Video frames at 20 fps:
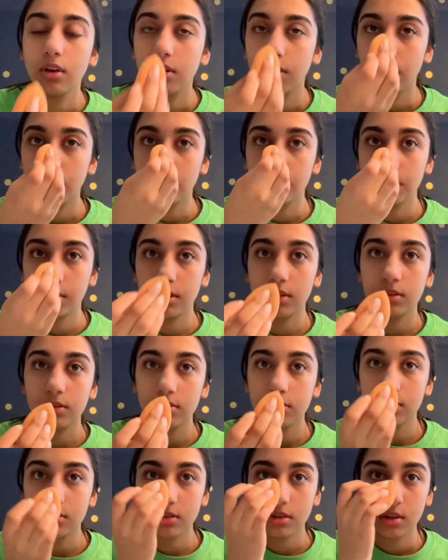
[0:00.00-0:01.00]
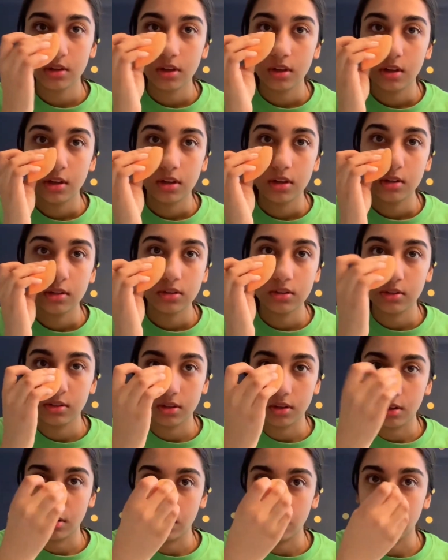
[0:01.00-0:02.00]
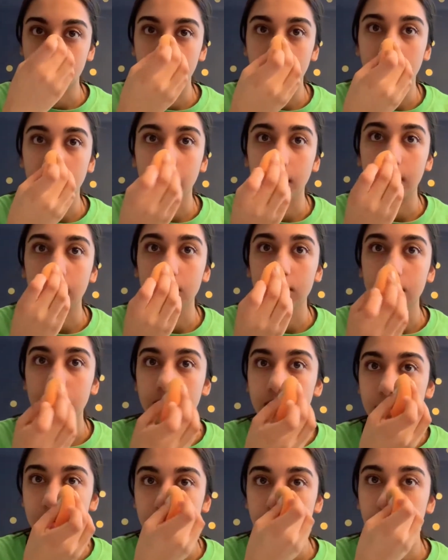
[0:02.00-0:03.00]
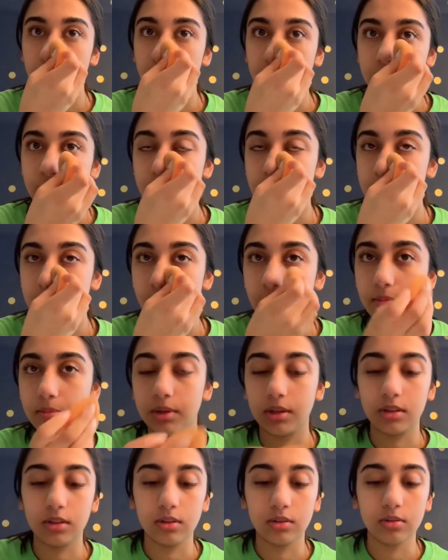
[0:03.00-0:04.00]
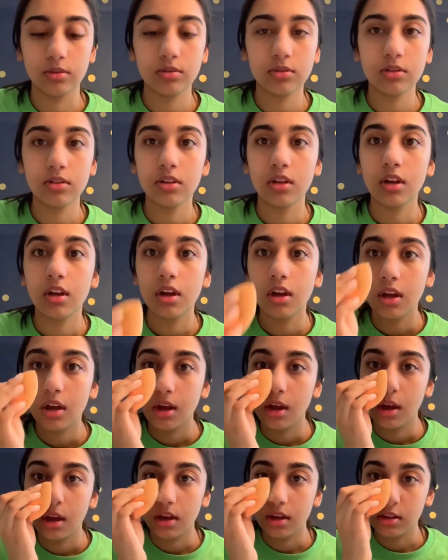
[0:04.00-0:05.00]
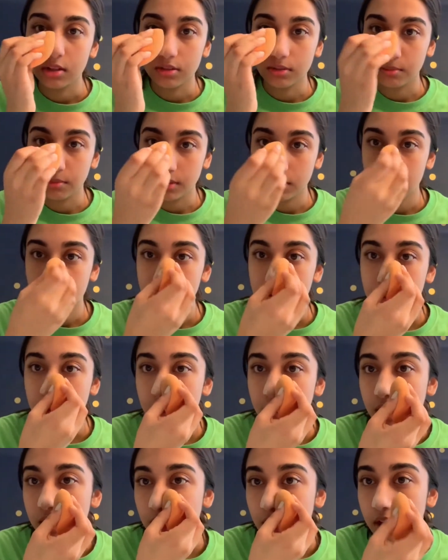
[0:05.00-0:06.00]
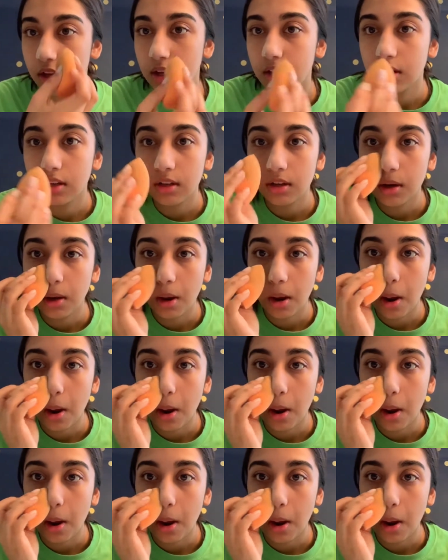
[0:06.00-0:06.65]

on my nose. So I just really set my nose as much as I can.